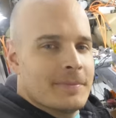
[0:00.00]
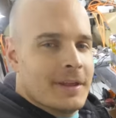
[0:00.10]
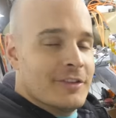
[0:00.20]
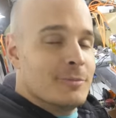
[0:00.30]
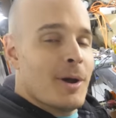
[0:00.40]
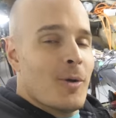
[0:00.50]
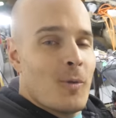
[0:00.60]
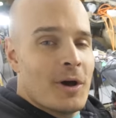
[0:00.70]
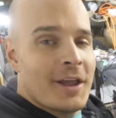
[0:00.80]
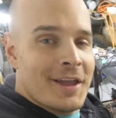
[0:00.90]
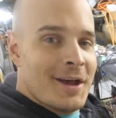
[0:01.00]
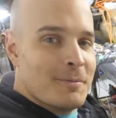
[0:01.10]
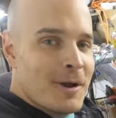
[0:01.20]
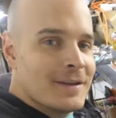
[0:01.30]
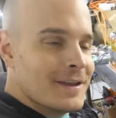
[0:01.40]
It's about one A
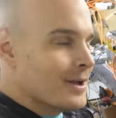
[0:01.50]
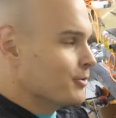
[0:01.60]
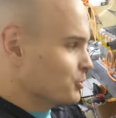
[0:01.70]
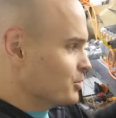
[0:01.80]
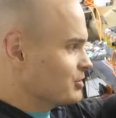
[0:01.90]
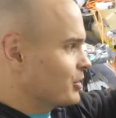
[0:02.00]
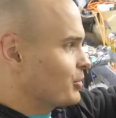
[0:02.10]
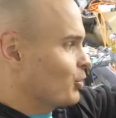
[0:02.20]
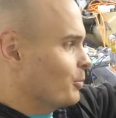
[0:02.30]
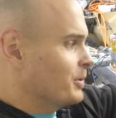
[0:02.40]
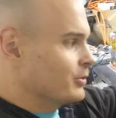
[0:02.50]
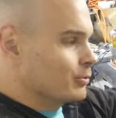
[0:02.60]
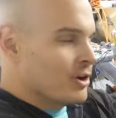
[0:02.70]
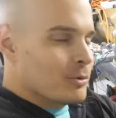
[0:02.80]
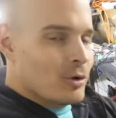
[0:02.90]
M right now, so we're just gonna throw a piece of
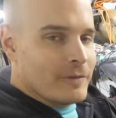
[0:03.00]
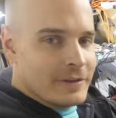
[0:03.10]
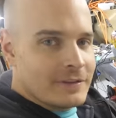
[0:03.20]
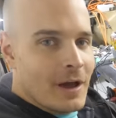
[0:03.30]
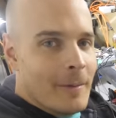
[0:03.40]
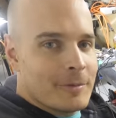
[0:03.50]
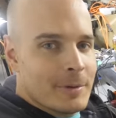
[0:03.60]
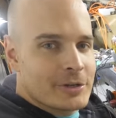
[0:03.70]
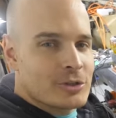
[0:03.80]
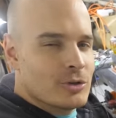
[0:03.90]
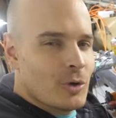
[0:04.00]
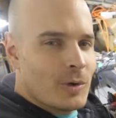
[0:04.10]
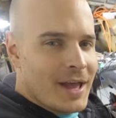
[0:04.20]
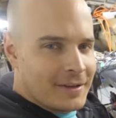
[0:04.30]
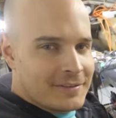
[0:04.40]
rubber over the top to make sure no
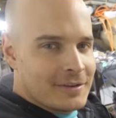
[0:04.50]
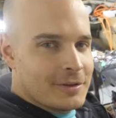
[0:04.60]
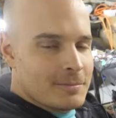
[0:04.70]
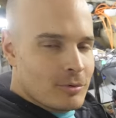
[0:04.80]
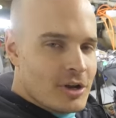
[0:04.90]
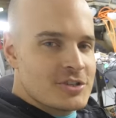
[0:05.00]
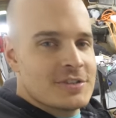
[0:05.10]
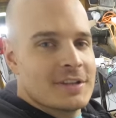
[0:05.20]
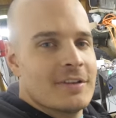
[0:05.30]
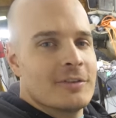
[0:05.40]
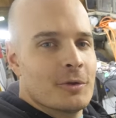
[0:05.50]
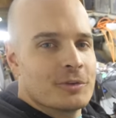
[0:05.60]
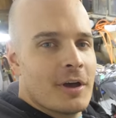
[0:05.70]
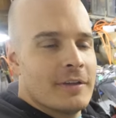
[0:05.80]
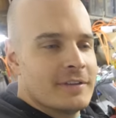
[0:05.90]
one accidentally brushes against those
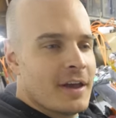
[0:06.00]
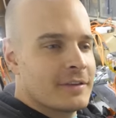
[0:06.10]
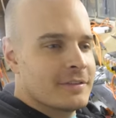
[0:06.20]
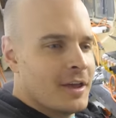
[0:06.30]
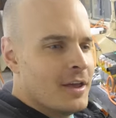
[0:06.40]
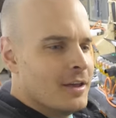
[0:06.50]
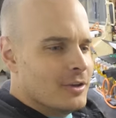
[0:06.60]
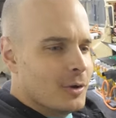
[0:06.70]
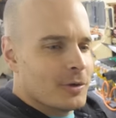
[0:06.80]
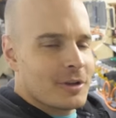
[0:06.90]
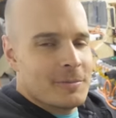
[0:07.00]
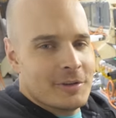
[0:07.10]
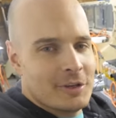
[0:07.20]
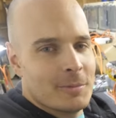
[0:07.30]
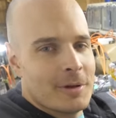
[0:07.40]
contacts. No one comes
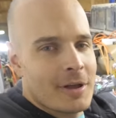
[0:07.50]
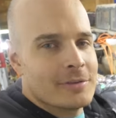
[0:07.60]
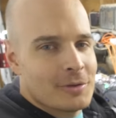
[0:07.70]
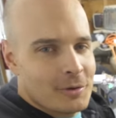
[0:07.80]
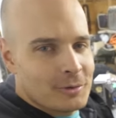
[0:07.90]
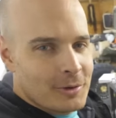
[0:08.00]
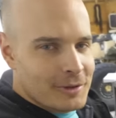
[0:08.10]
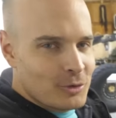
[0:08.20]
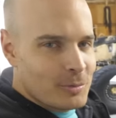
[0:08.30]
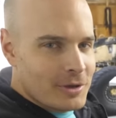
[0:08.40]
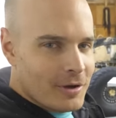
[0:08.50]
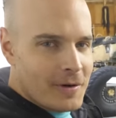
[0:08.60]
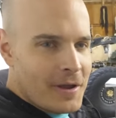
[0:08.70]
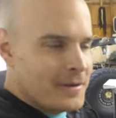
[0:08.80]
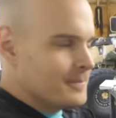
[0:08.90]
in here but us though, so I think we'll be all
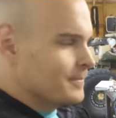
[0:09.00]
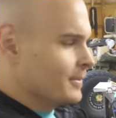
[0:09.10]
right.